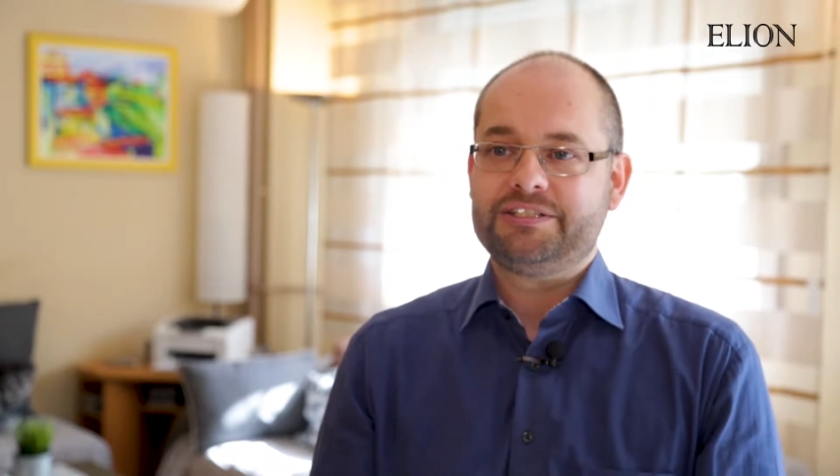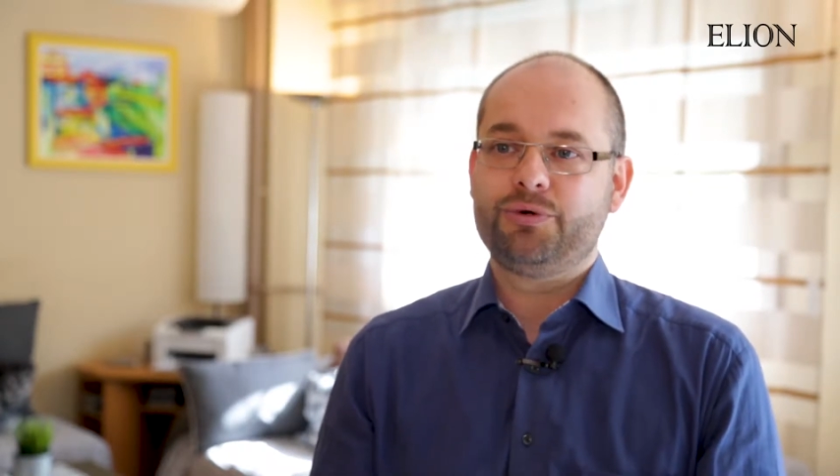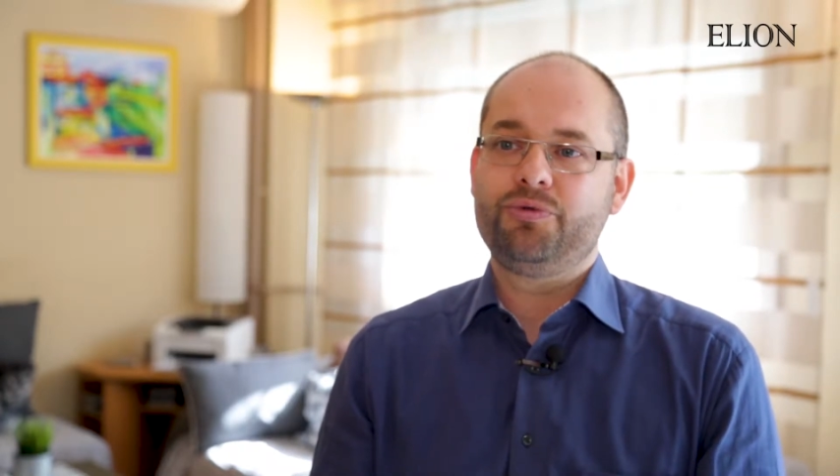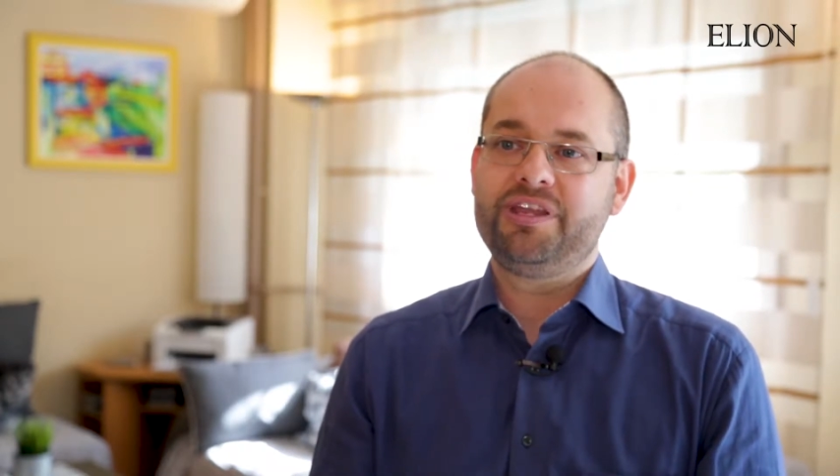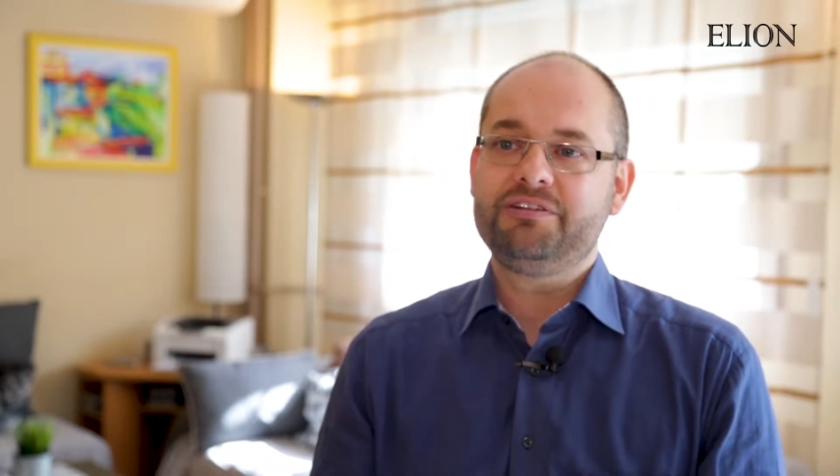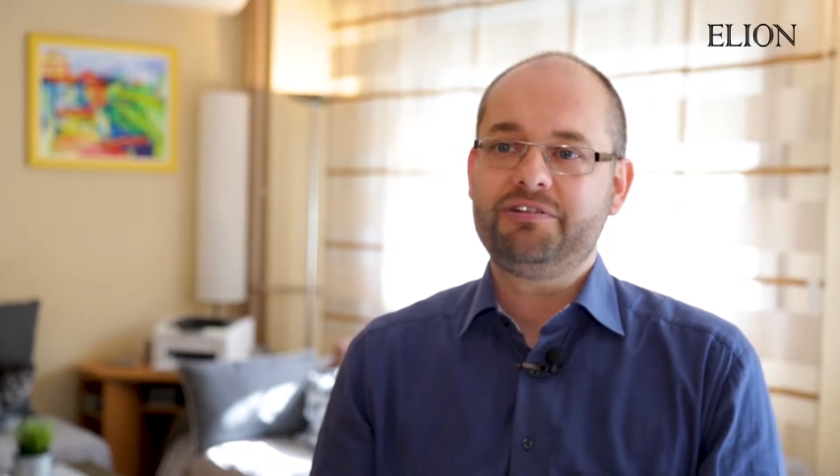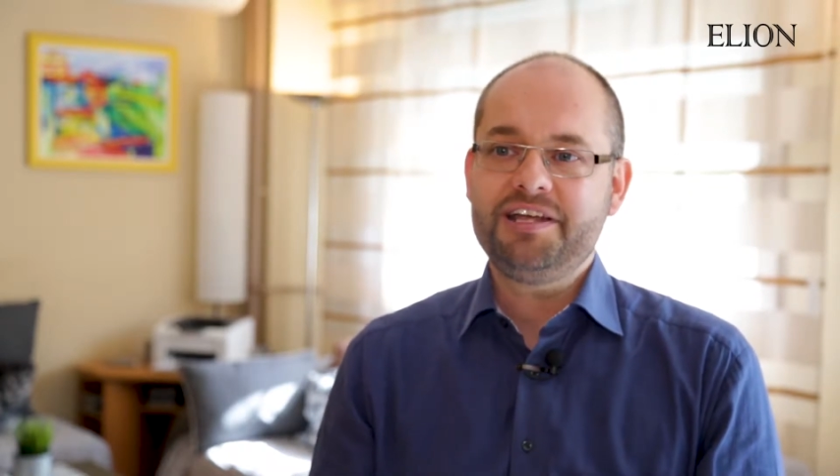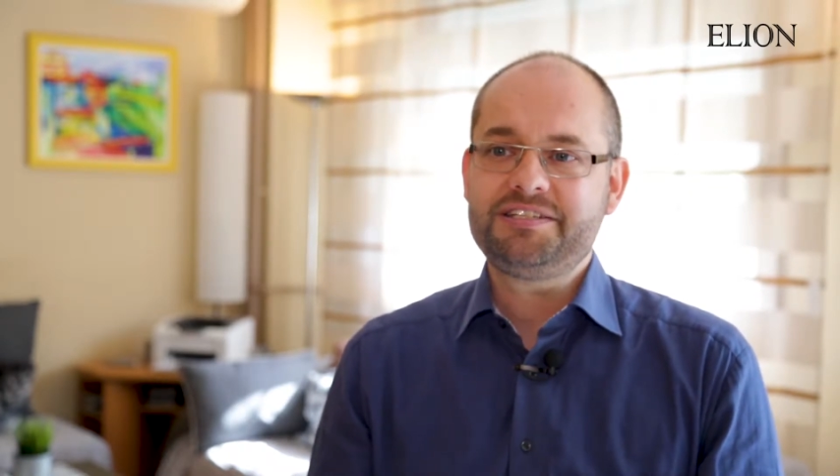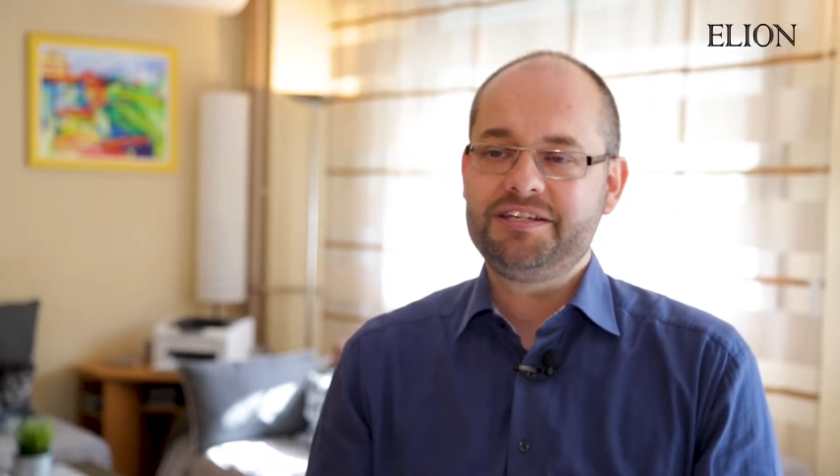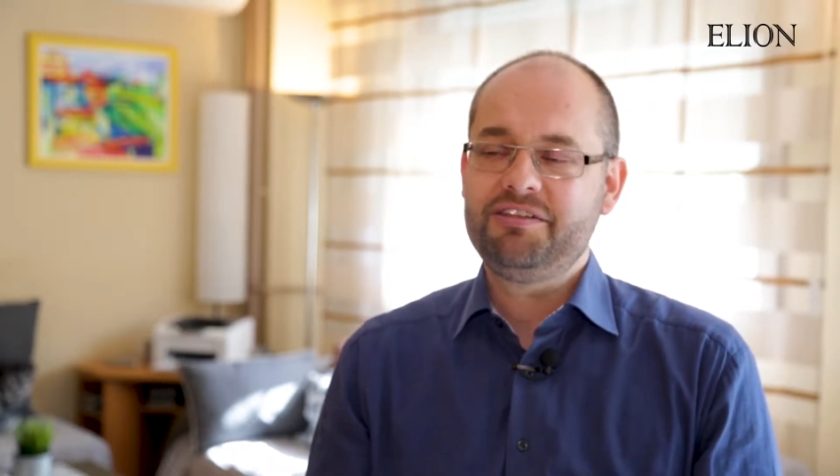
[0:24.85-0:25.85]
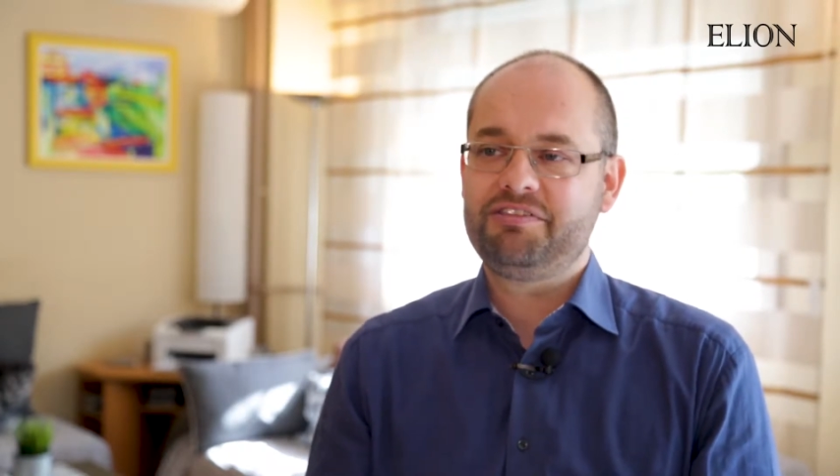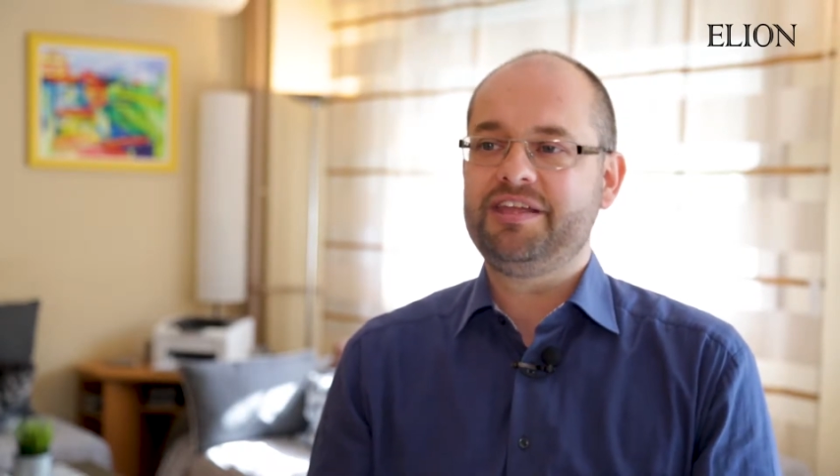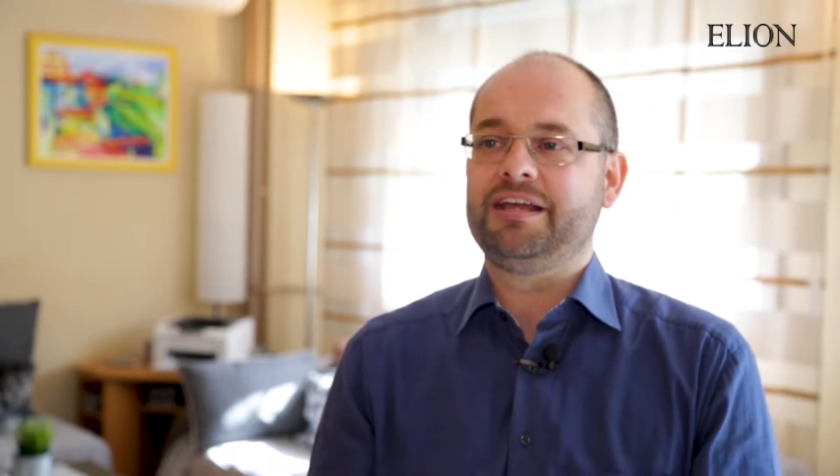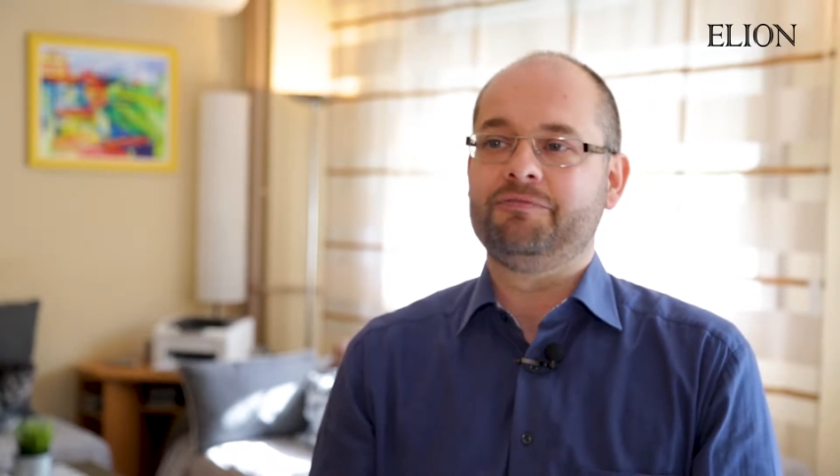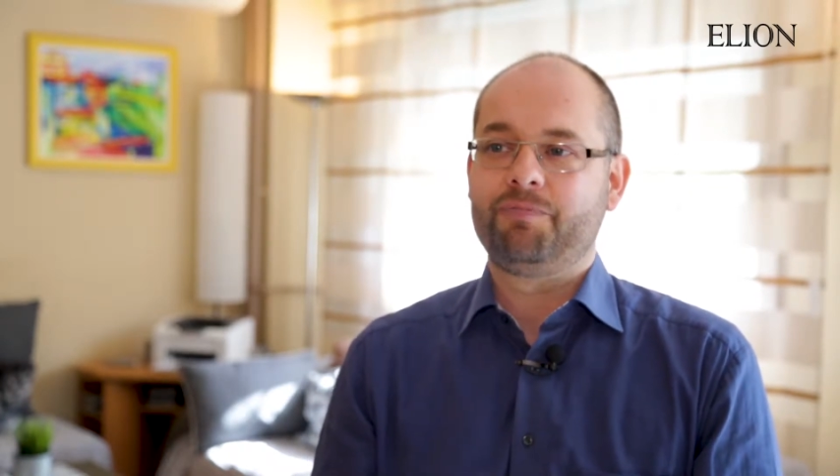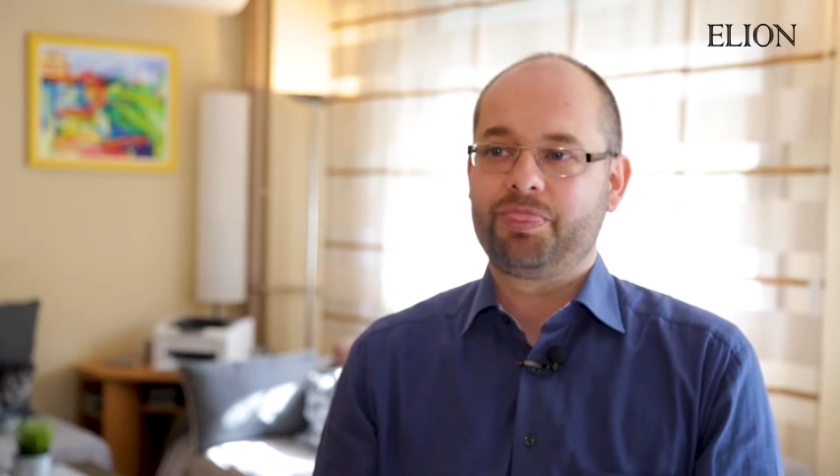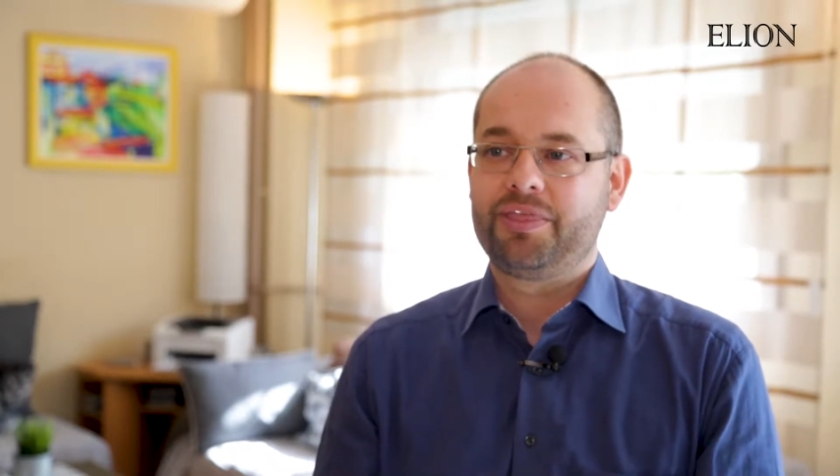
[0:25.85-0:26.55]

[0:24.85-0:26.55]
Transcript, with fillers: So the interesting thing